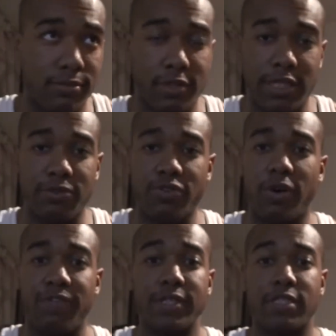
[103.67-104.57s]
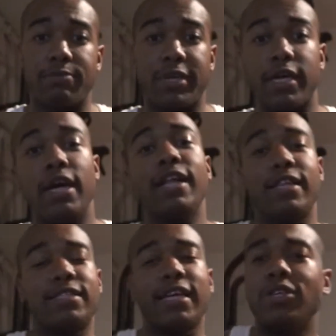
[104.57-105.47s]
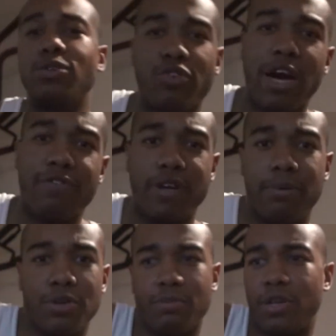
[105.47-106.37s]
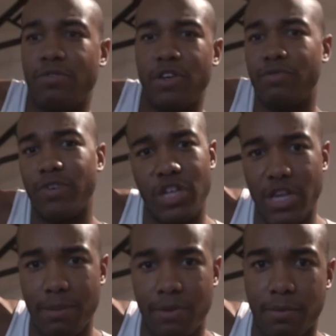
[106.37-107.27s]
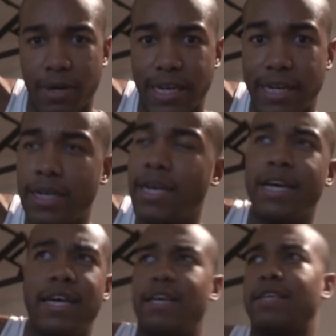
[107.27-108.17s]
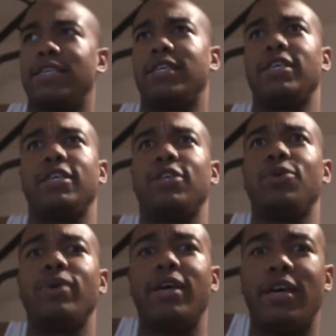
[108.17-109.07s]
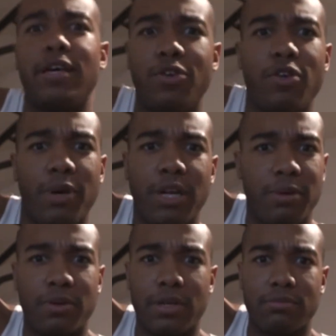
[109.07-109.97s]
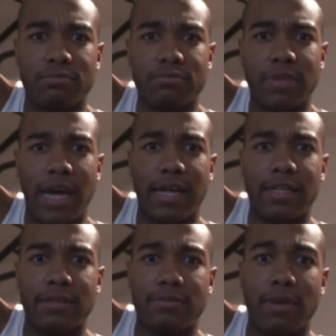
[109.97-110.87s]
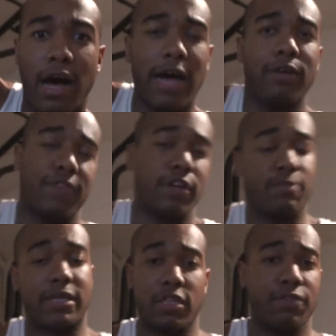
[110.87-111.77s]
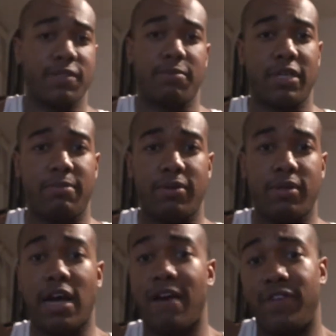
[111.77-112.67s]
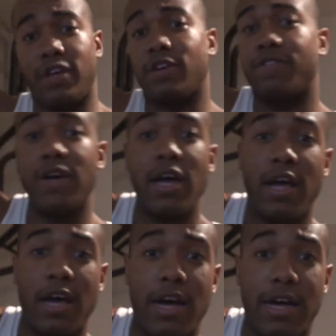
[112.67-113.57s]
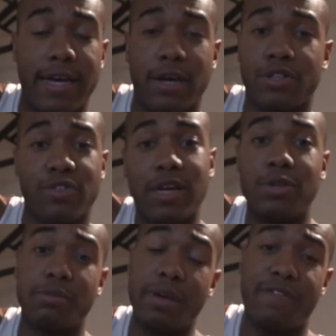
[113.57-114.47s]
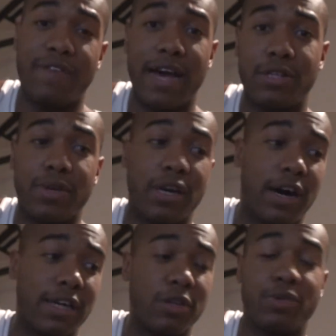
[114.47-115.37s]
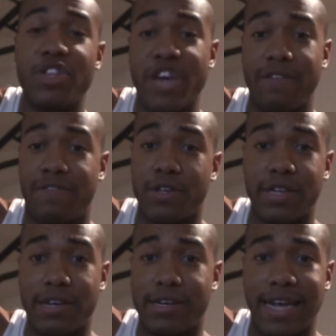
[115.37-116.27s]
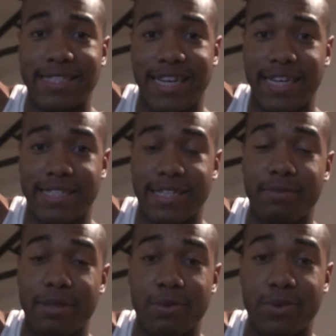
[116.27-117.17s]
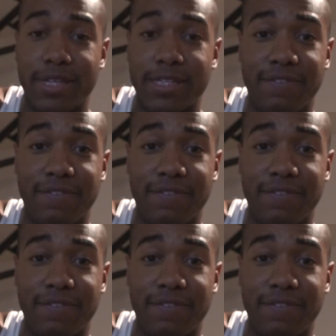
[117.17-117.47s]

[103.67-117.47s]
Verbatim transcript: Seems real obvious to me. The second you try and rebuild your body, re reshape your body, you, you're a bodybuilder. And I think of myself as a bodybuilder. I think of uh, girls trying to lose a bit of fat, doing cardio, doing Jane Fonda calisthenics in them in the mornings.